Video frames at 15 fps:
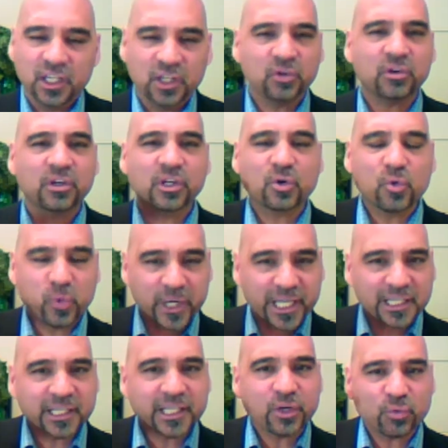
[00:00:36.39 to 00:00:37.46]
you could
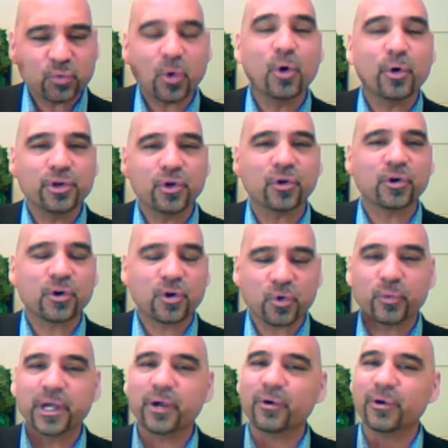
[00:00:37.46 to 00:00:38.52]
quickly grow your
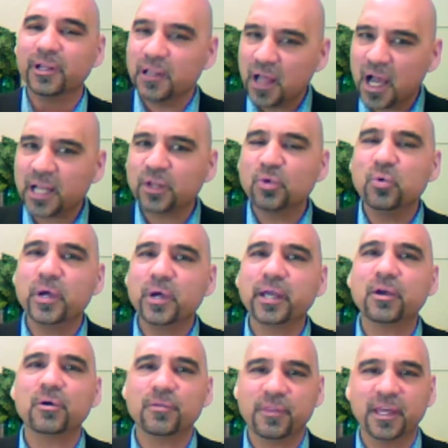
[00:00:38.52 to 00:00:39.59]
career a lot
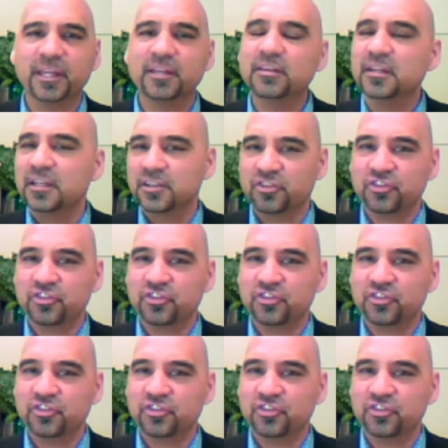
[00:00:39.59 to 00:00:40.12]
quicker than